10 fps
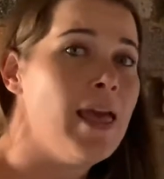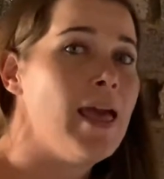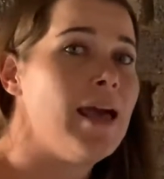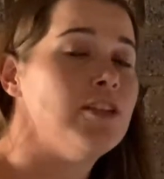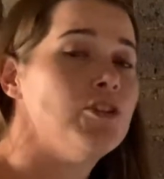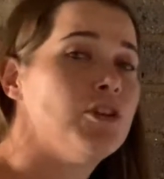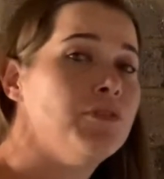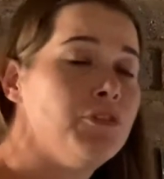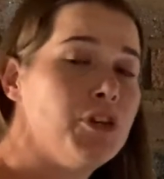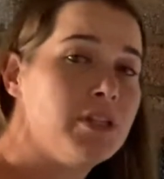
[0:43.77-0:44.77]
and to
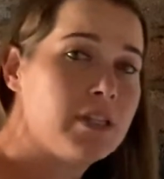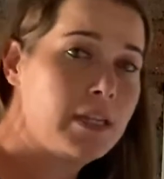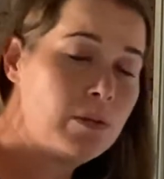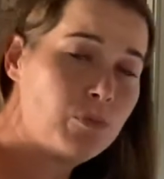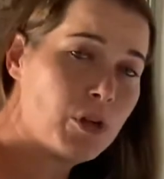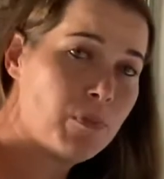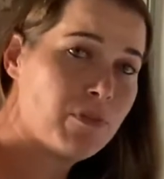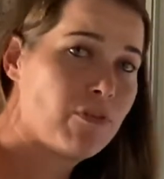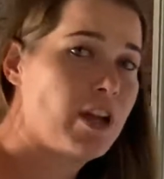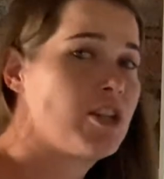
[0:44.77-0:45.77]
convert an improper
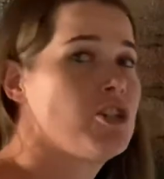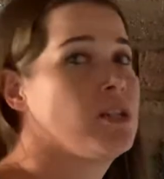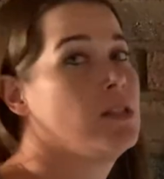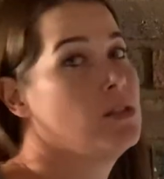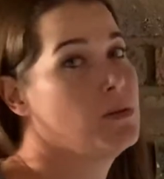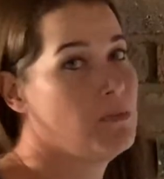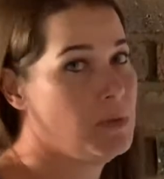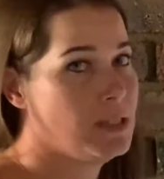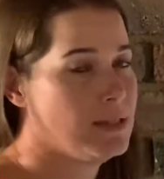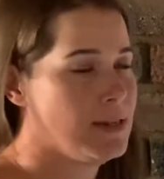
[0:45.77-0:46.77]
fraction into a
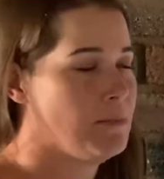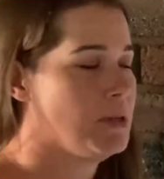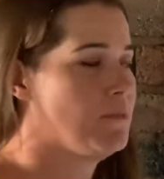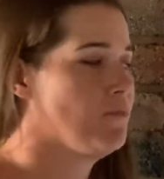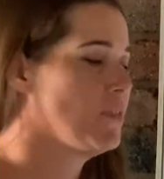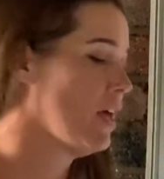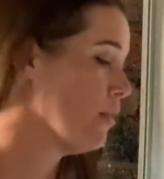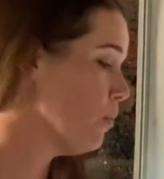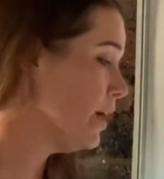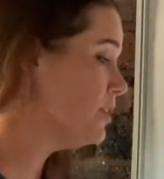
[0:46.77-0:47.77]
mixed number. Now, the
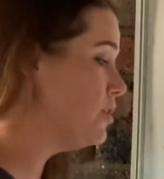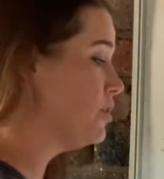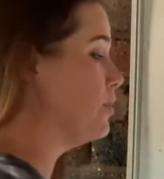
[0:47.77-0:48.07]
way to do